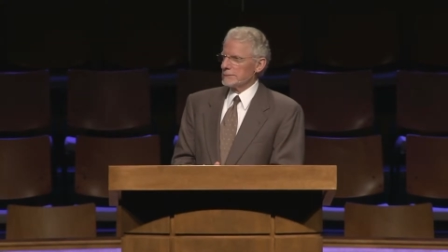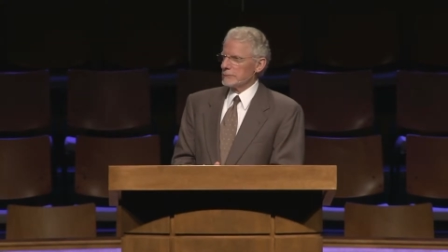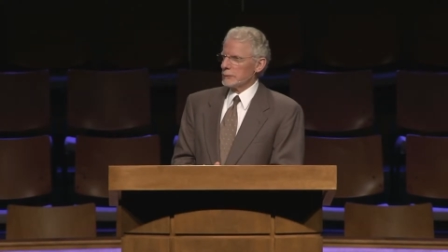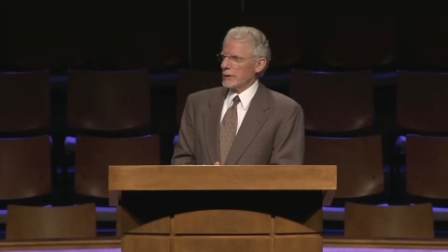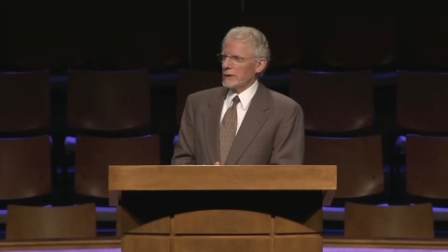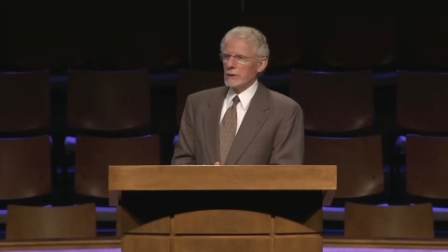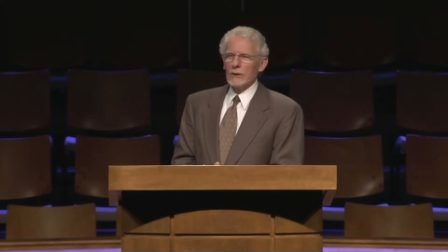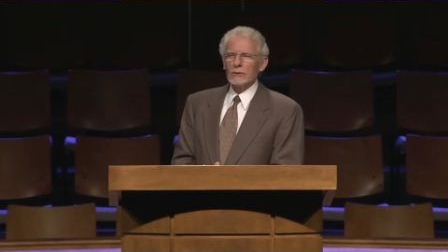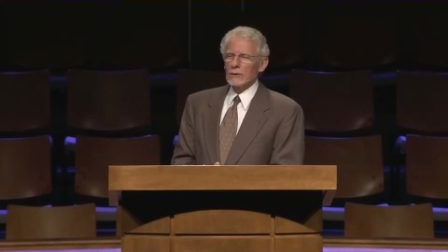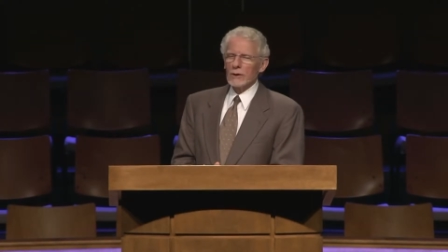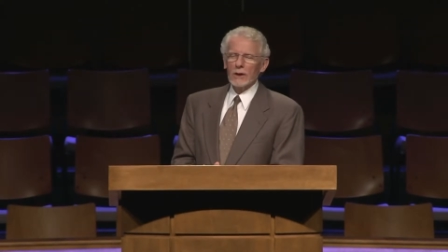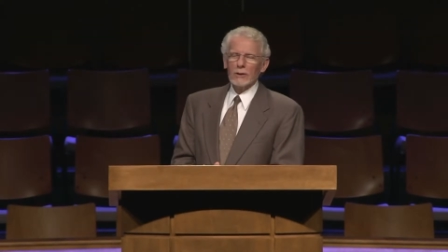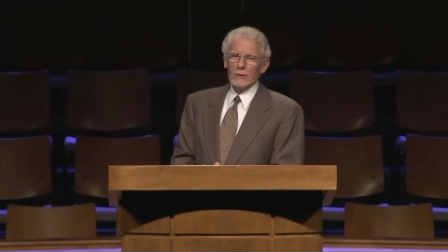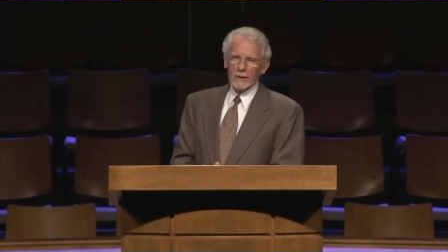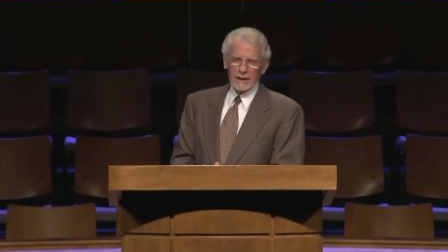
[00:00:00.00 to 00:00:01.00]
We don't
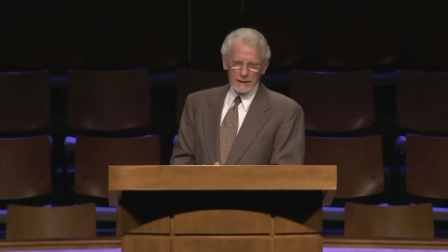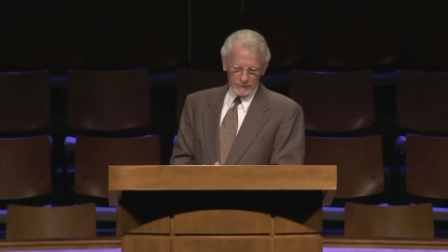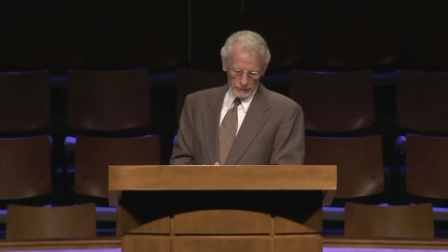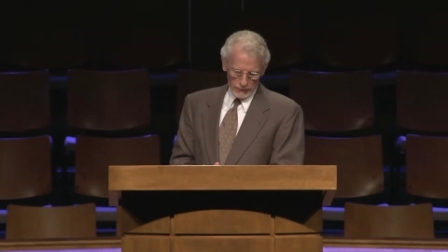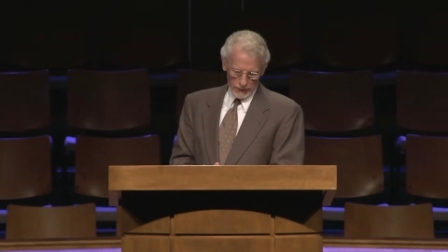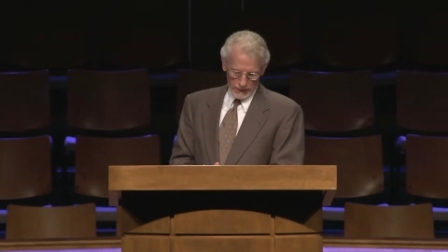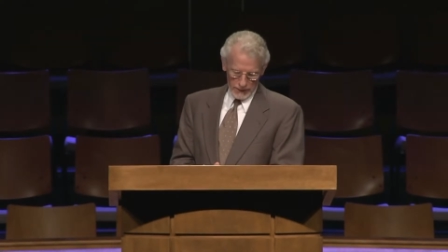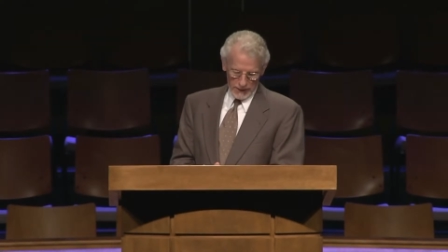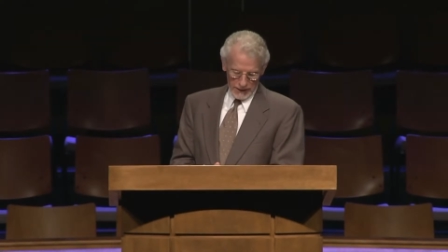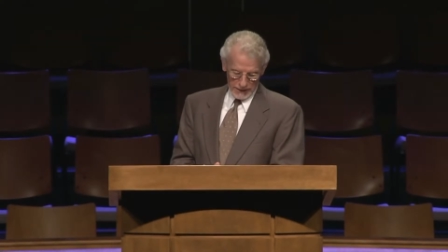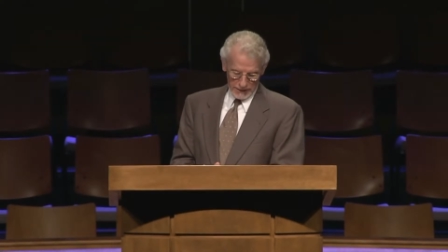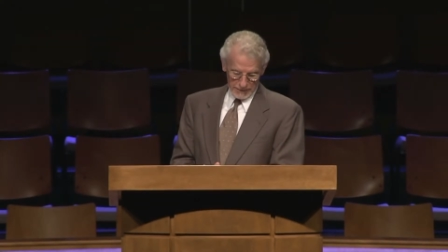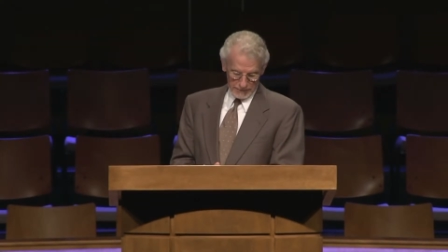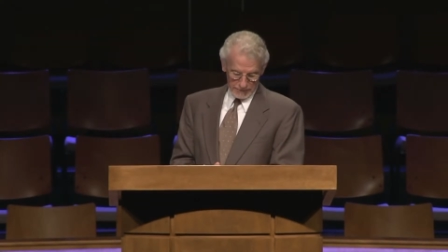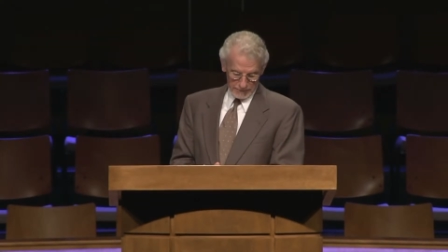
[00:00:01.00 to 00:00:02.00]
know
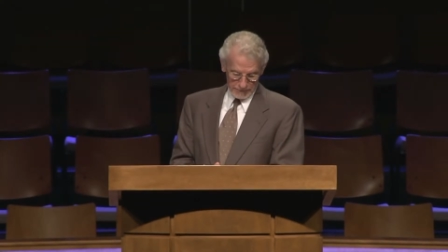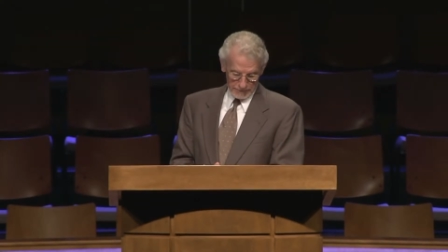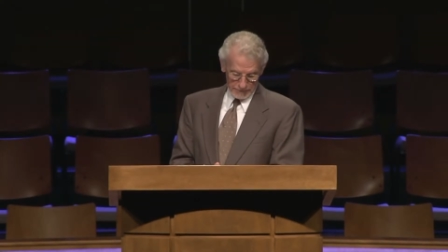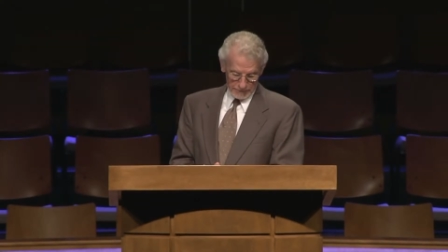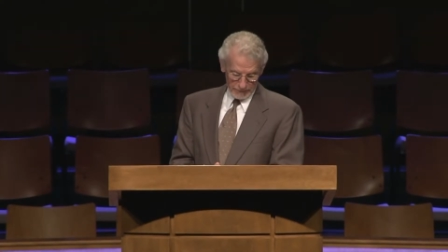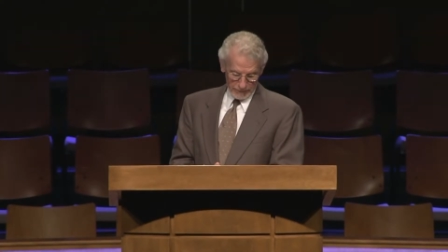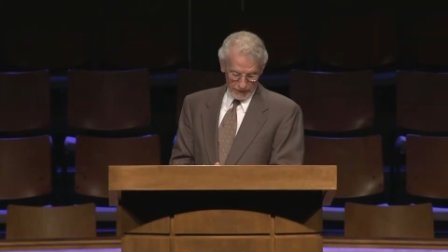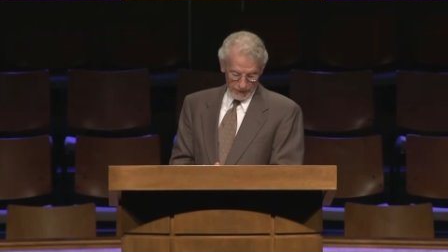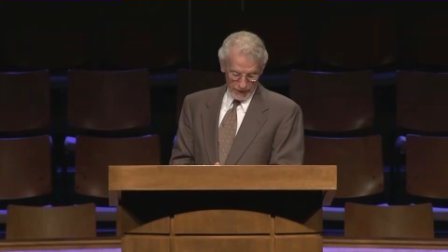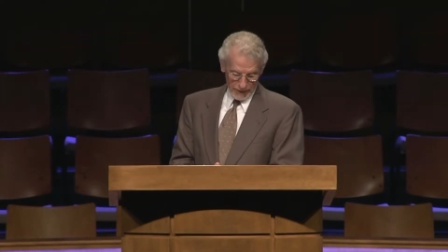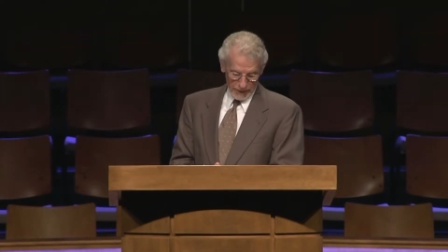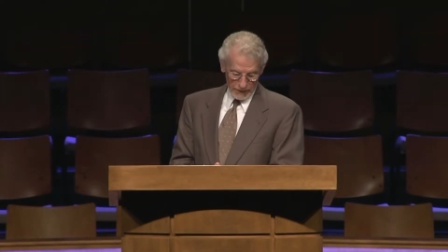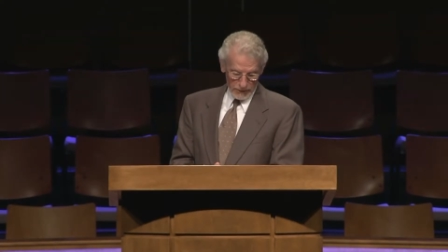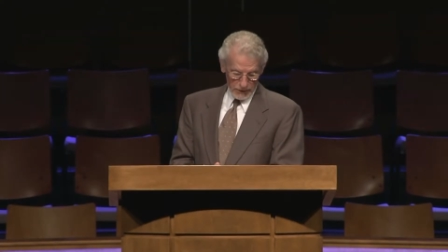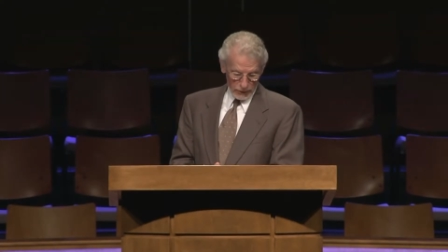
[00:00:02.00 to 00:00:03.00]
everything
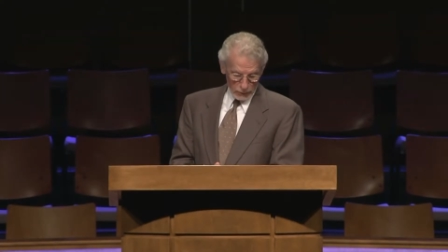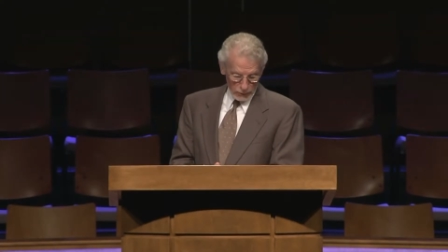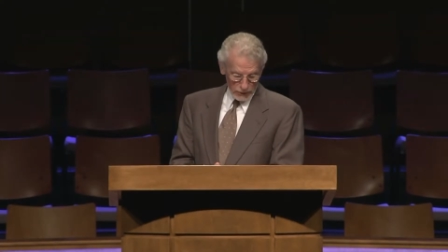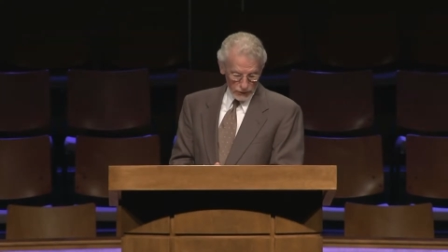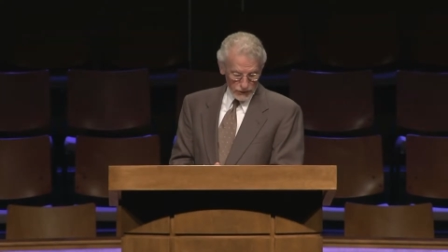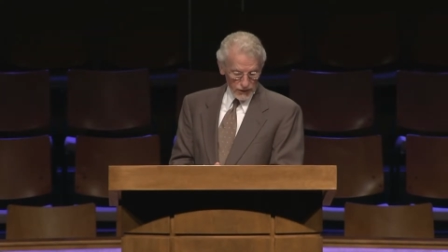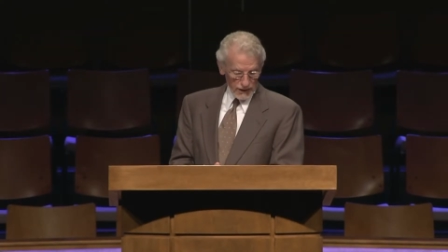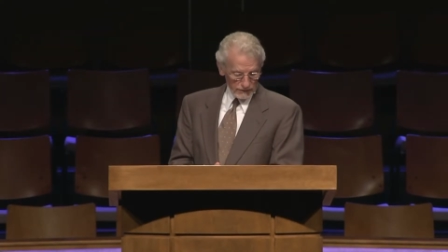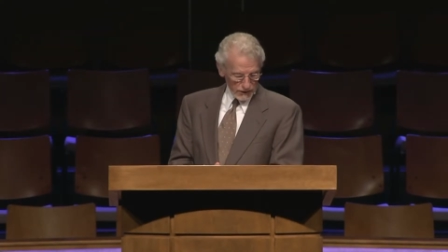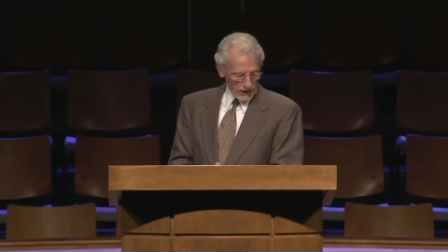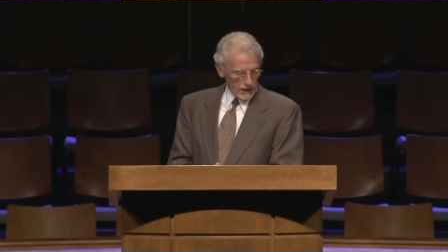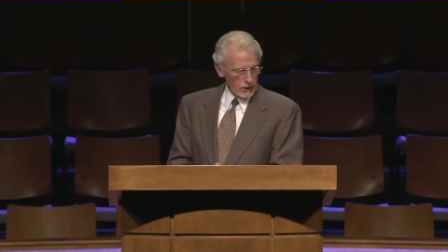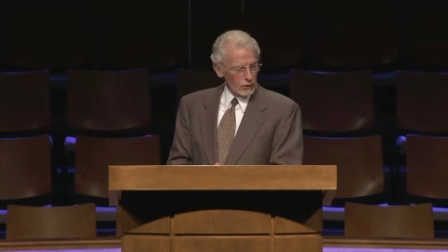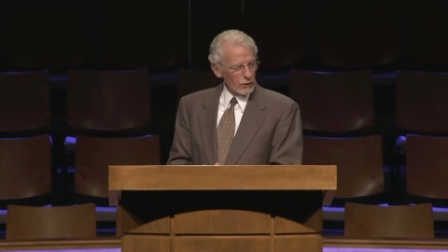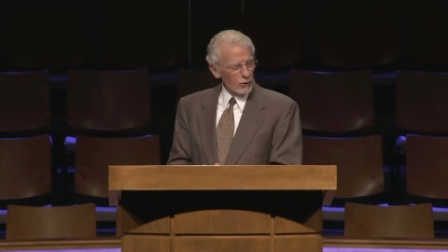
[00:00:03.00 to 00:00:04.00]
until we're
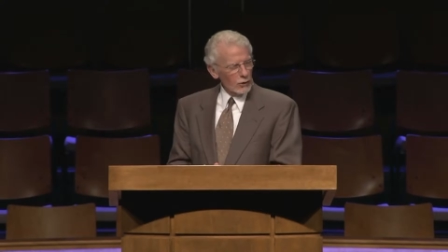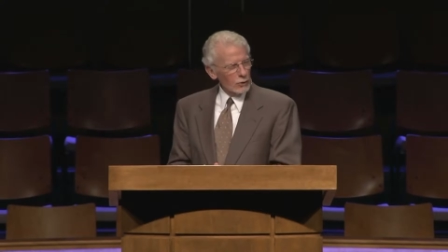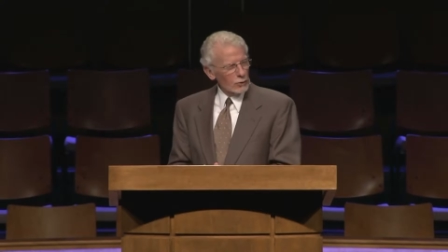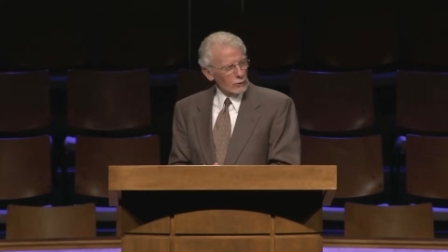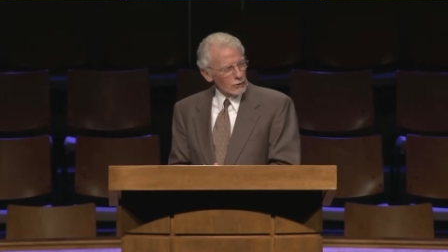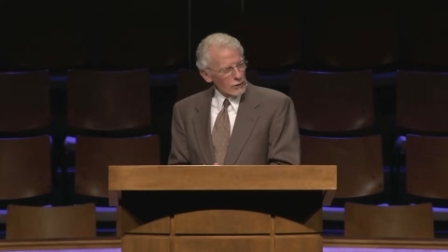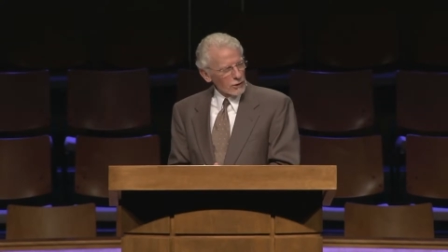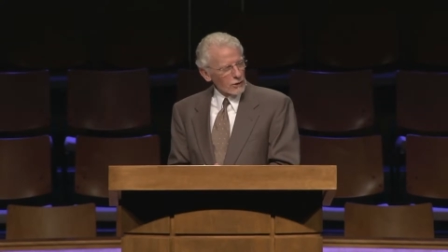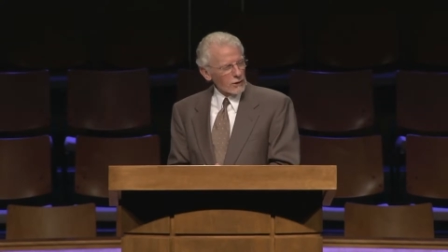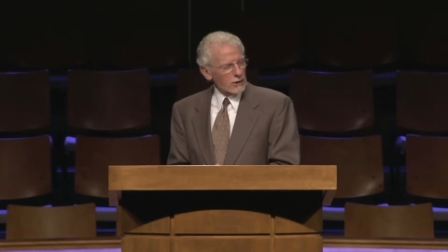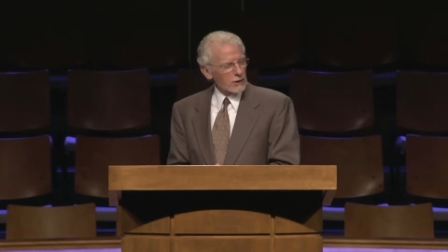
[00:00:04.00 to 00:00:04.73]
70 or older.